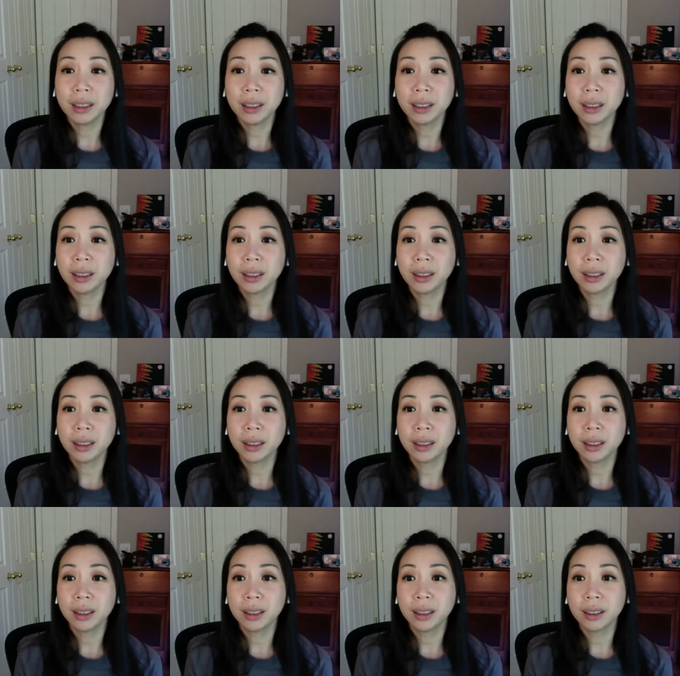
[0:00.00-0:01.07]

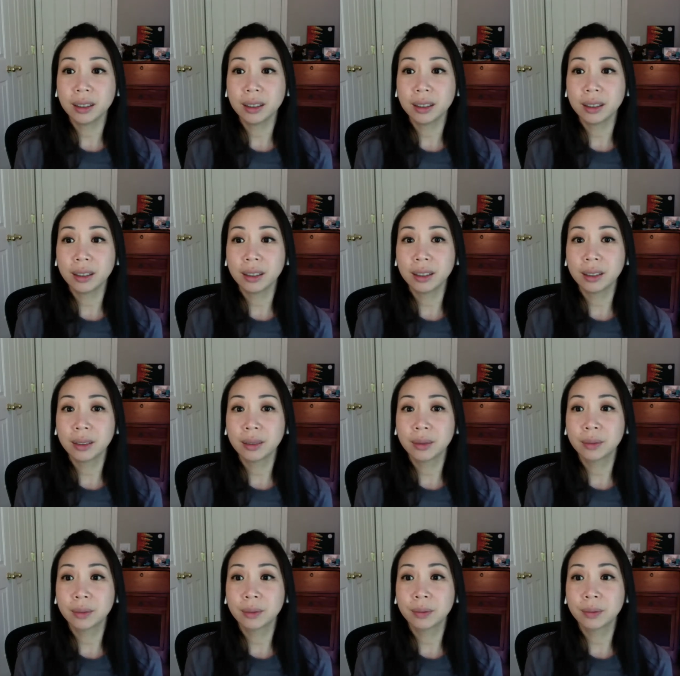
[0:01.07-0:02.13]
[no speech]